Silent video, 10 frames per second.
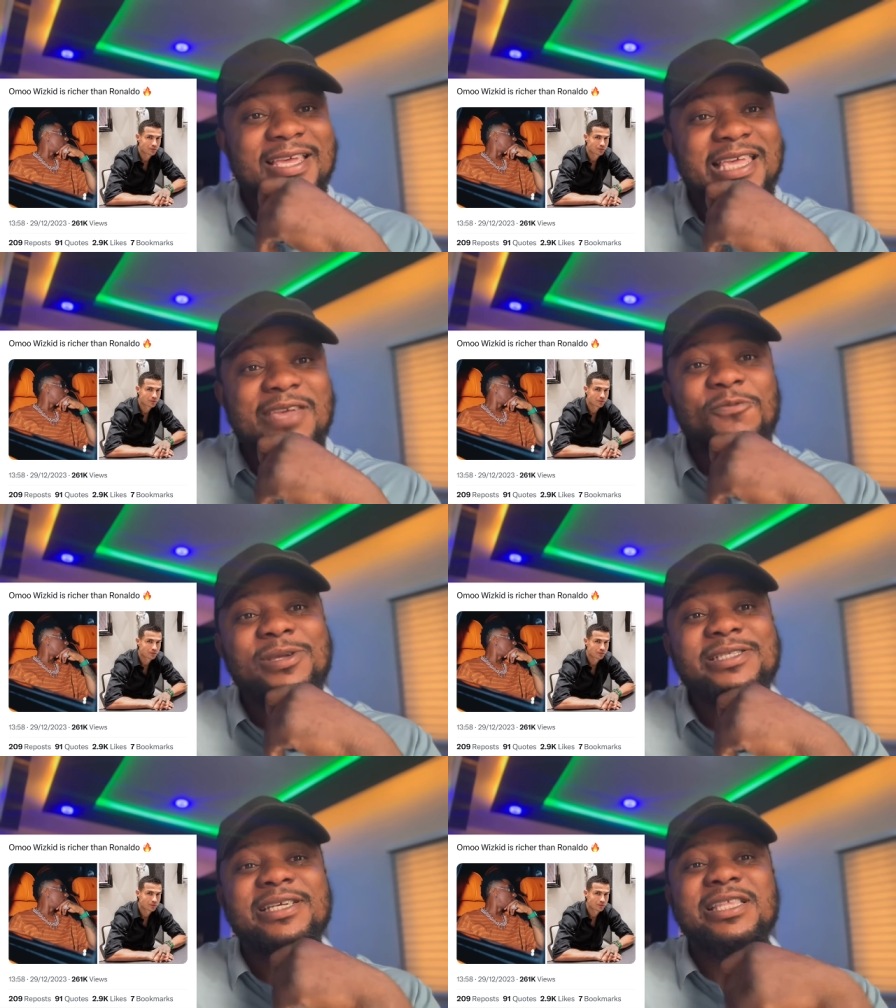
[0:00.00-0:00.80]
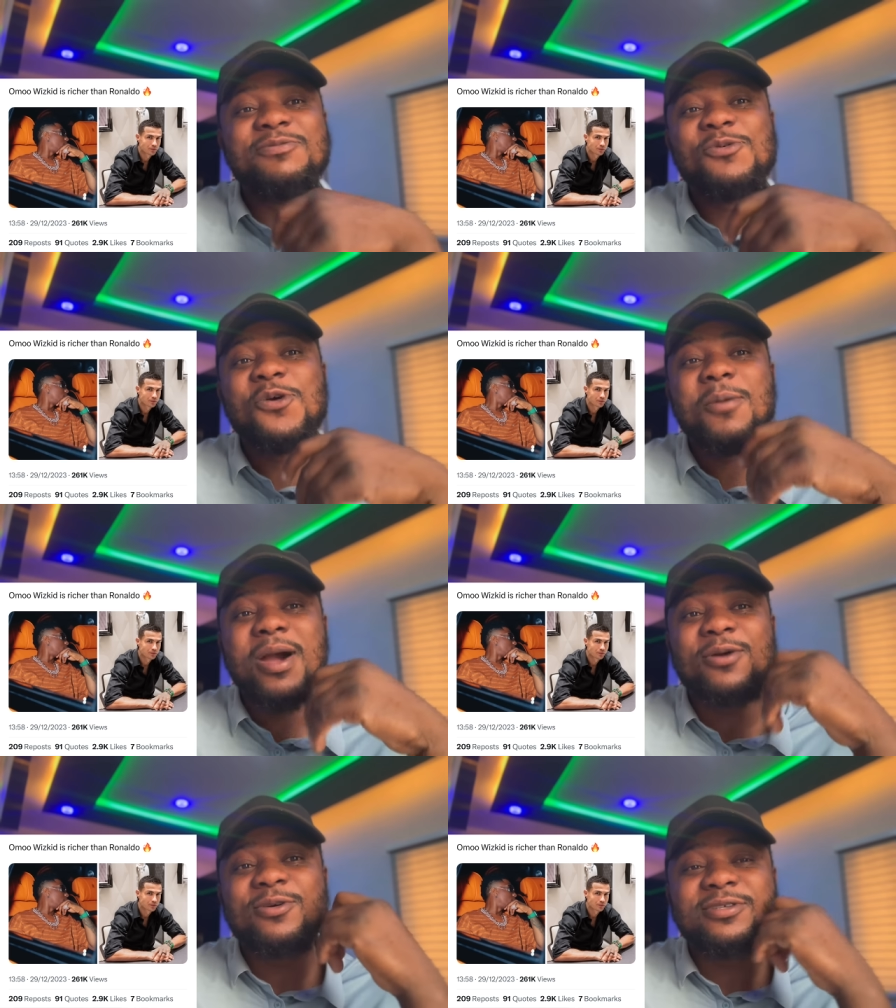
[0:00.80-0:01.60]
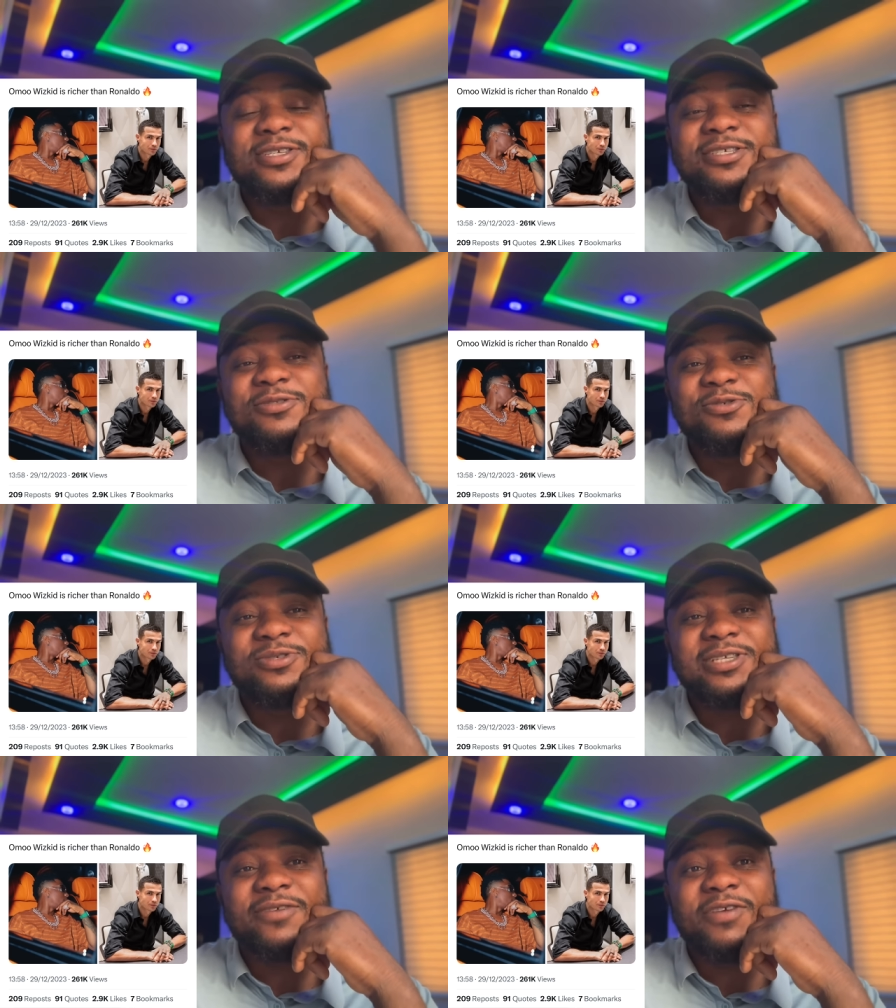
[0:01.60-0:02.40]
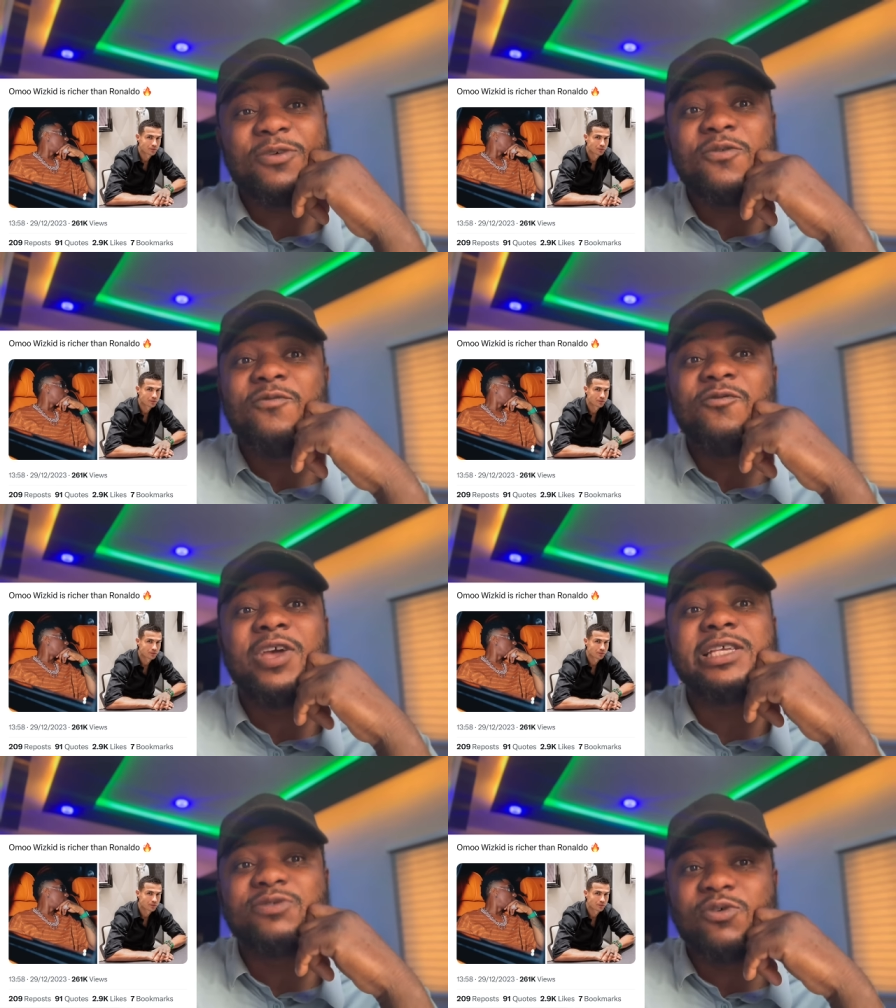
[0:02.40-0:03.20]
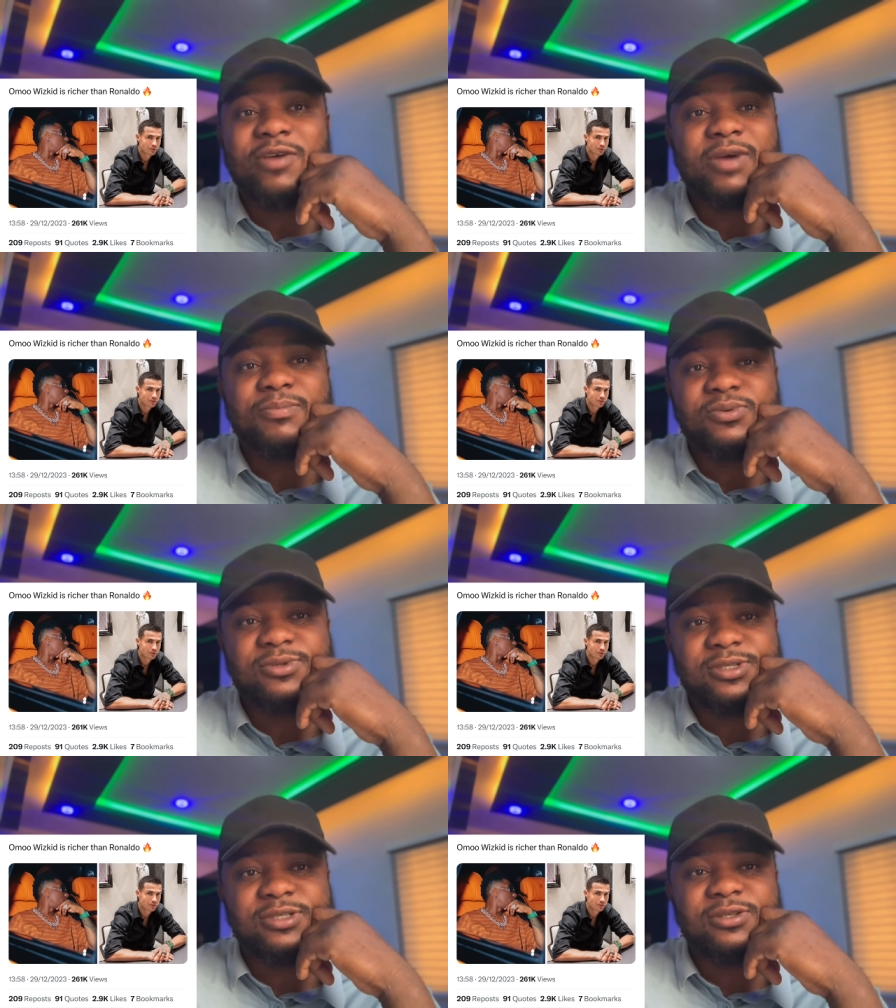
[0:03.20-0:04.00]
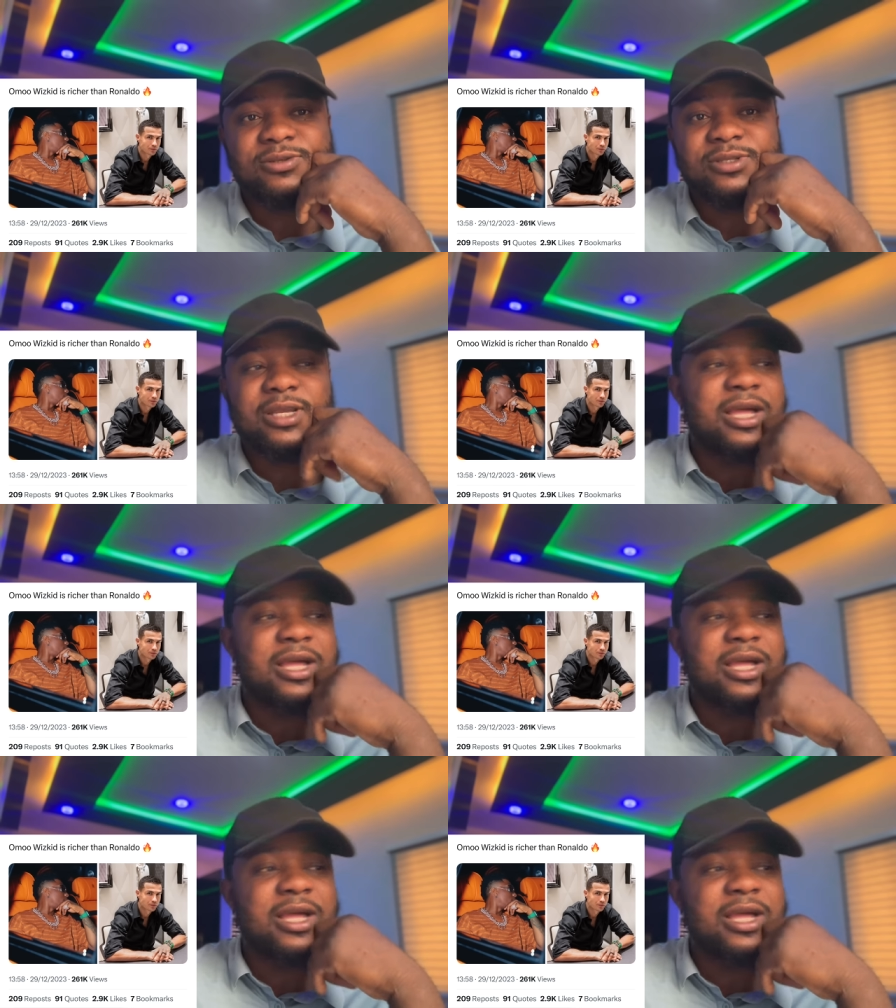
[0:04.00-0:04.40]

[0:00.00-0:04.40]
If Wizkid even come across this new self, it will vex or whoever pulls this name. Say,